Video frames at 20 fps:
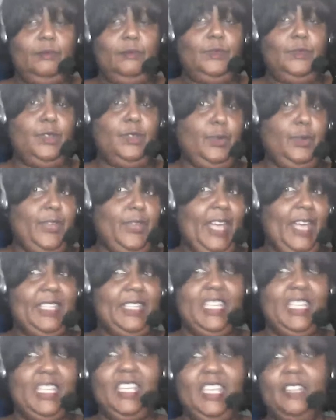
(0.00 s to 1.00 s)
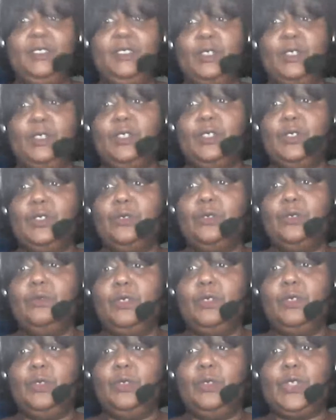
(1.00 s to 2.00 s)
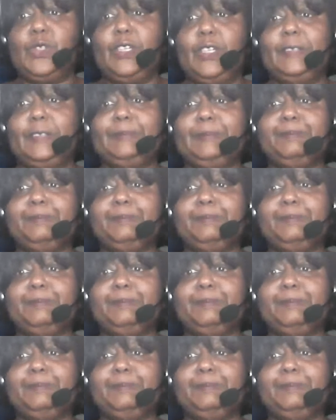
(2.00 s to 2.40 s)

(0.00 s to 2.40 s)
that again, you can do so.